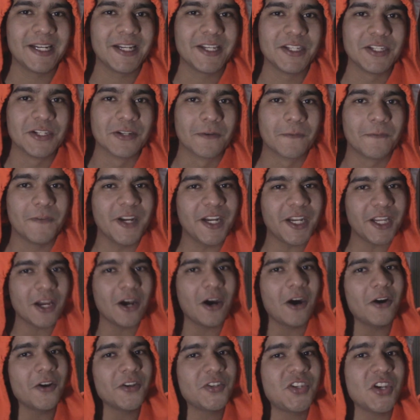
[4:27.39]
Your
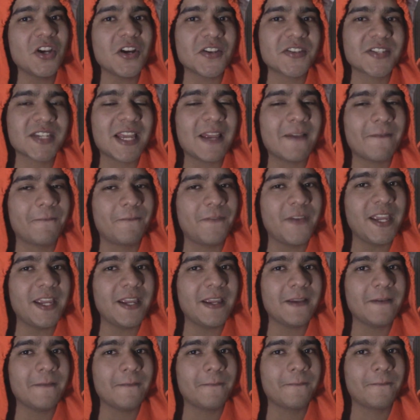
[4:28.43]
video just had been